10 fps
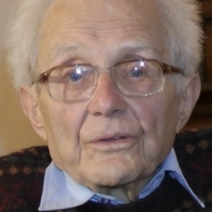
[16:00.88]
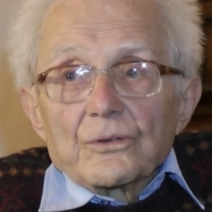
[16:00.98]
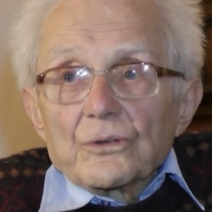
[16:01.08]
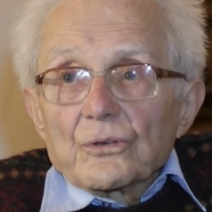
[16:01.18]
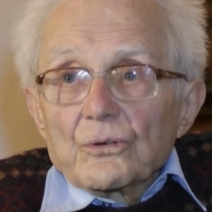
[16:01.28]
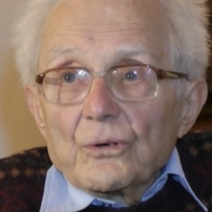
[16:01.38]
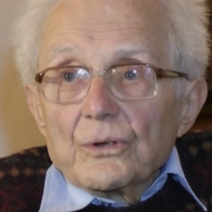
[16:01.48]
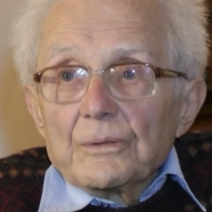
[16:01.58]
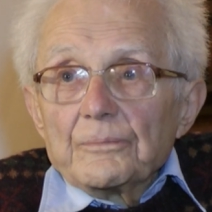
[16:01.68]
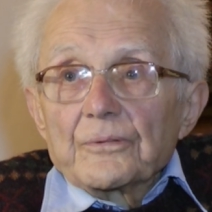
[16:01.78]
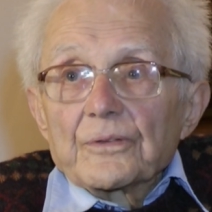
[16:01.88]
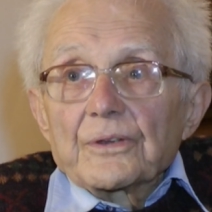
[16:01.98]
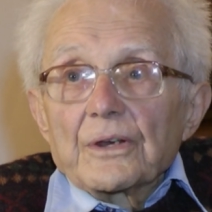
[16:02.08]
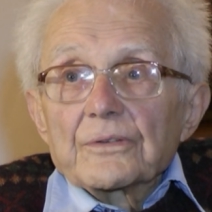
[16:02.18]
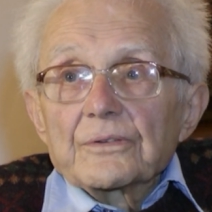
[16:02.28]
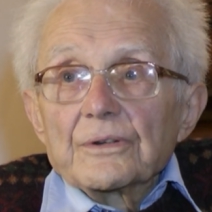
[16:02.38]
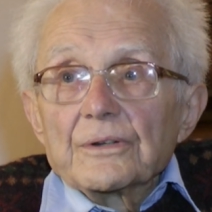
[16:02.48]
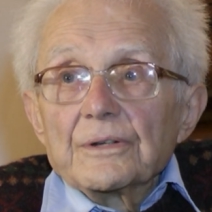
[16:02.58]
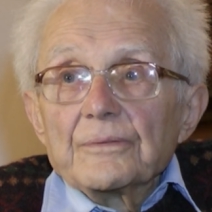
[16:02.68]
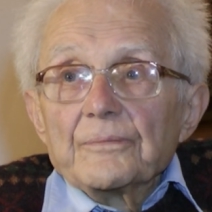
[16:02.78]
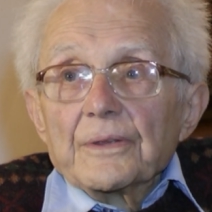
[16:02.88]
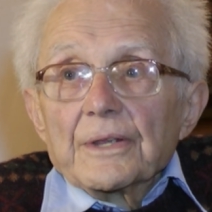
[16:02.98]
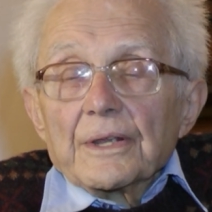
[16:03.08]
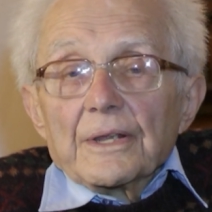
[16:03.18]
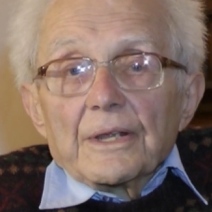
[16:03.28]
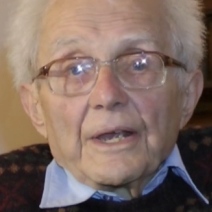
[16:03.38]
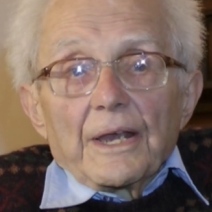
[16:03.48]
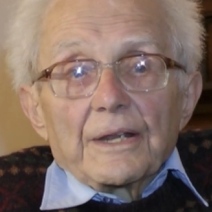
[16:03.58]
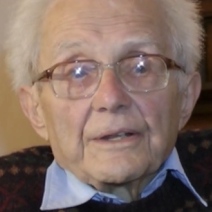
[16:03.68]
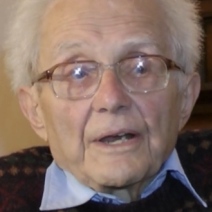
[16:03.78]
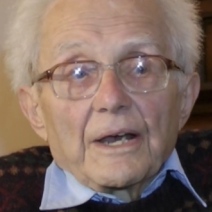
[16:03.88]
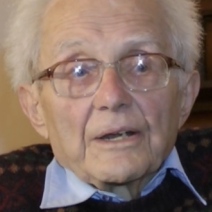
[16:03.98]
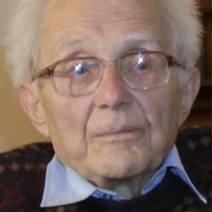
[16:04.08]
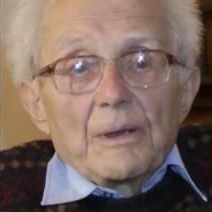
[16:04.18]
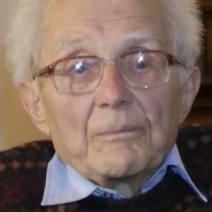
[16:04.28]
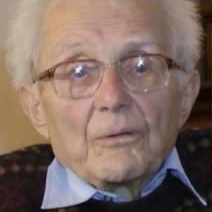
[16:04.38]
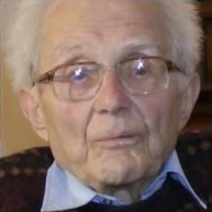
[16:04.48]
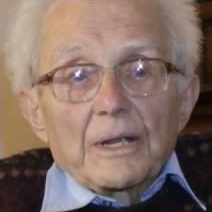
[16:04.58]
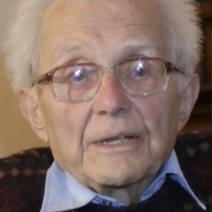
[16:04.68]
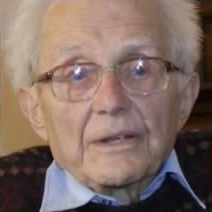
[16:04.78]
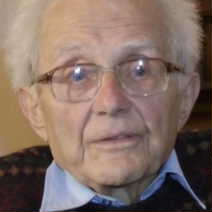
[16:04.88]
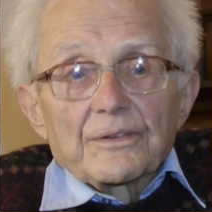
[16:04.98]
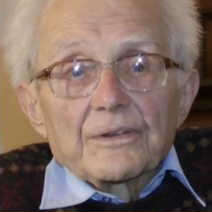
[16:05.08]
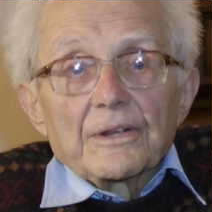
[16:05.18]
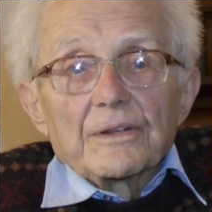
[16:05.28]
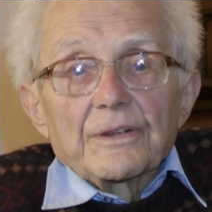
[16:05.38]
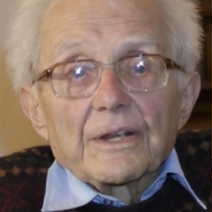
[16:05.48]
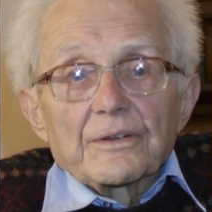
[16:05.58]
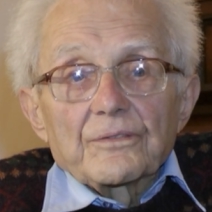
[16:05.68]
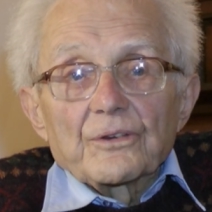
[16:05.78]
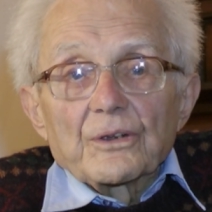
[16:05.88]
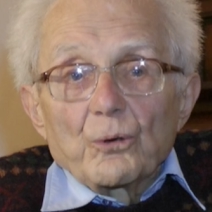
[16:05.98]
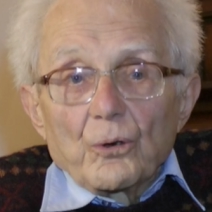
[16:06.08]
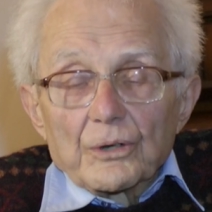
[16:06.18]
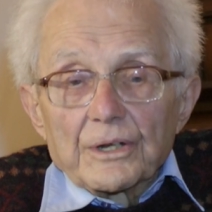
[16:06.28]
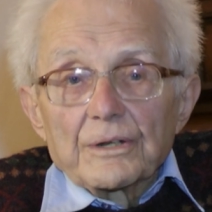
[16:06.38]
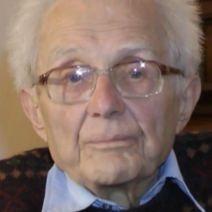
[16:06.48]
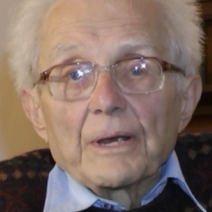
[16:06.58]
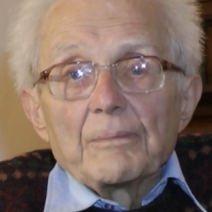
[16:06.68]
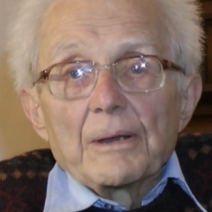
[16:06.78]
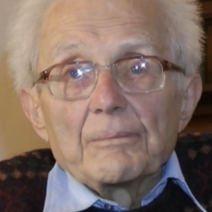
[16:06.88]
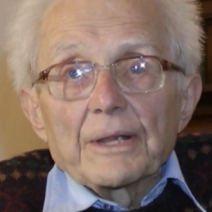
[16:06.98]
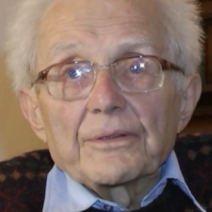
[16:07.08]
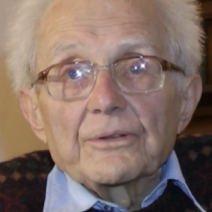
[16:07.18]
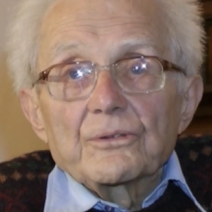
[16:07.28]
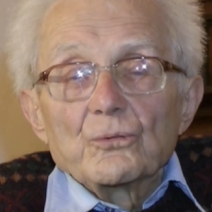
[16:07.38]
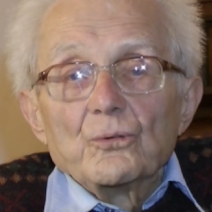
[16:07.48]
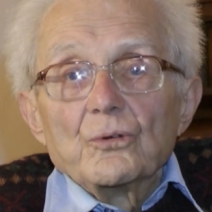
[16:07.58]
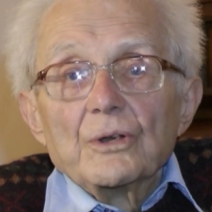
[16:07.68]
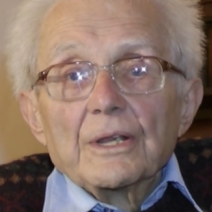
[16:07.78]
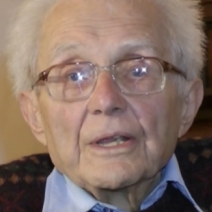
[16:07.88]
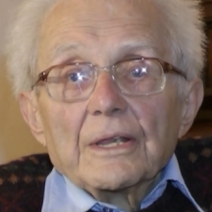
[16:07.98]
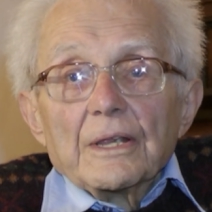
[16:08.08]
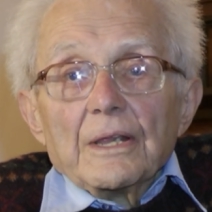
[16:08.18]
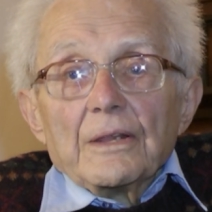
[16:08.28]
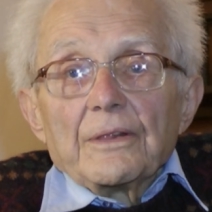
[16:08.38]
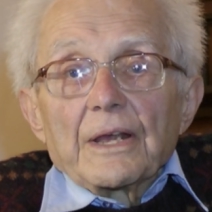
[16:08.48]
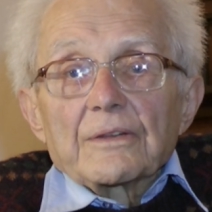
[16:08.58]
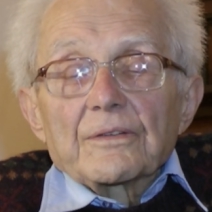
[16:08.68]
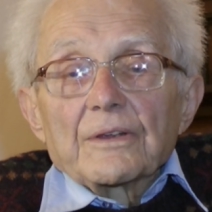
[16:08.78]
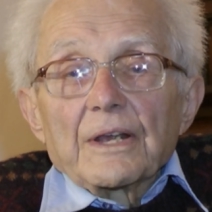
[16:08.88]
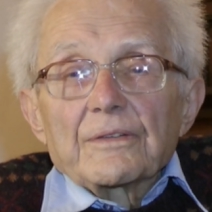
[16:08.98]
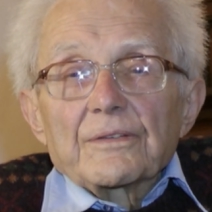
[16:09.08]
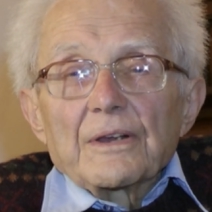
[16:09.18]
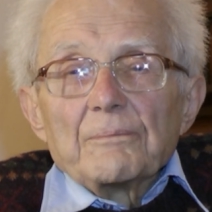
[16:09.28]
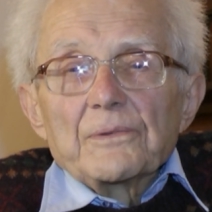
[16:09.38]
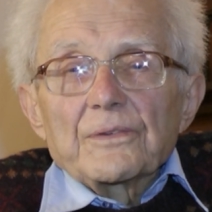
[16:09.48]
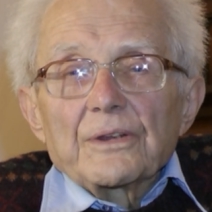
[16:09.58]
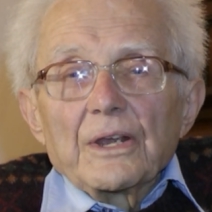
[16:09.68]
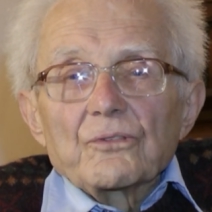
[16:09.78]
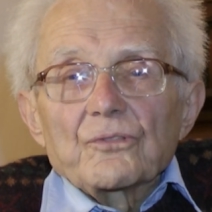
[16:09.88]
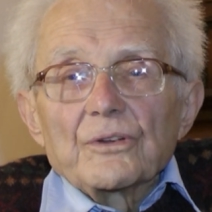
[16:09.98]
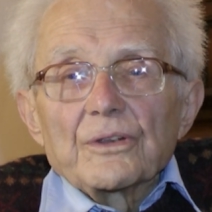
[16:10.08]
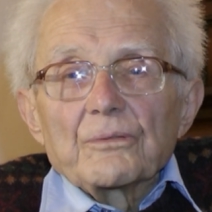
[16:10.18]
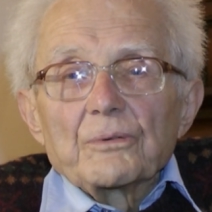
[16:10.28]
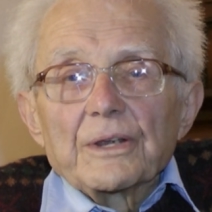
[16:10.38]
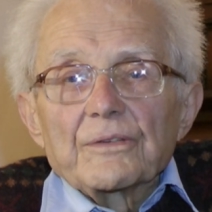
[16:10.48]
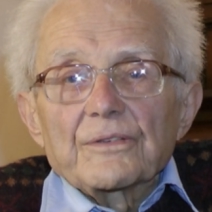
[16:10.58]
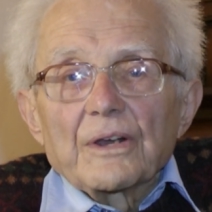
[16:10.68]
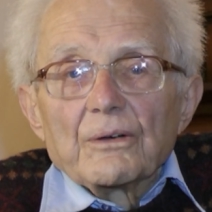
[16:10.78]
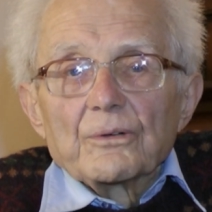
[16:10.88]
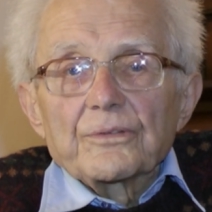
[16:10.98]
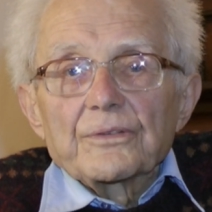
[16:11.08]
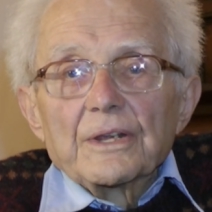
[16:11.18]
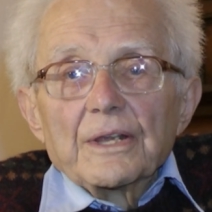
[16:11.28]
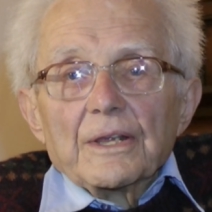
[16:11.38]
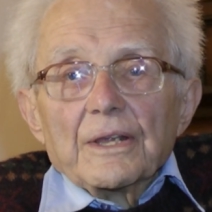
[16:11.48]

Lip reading: Südtirol, for South Tirol. And I remember one incident that is recorded by my mother too, that at some station on the way south,